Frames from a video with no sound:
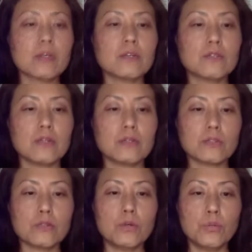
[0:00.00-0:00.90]
and you're
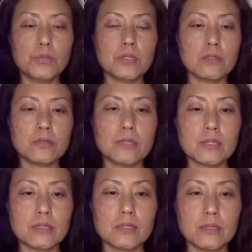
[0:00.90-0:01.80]
also opening to
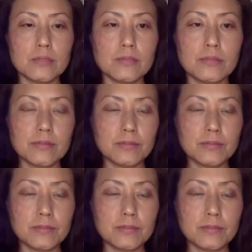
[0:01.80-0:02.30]
receive.